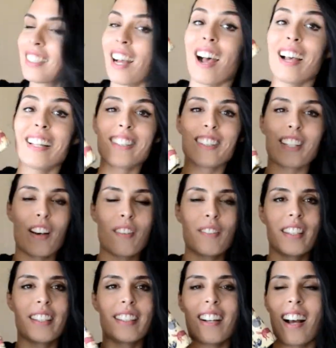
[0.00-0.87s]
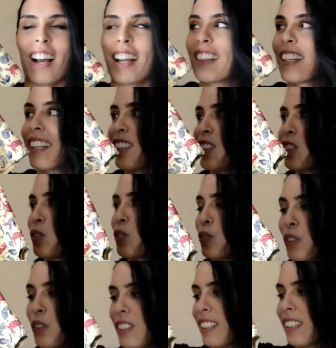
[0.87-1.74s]
I love it. I think it's
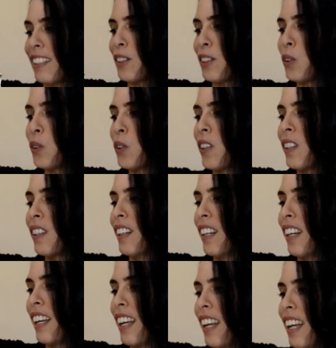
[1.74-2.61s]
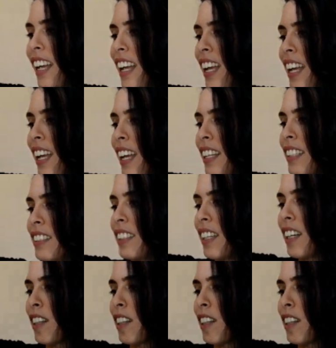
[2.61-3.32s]
really cool, and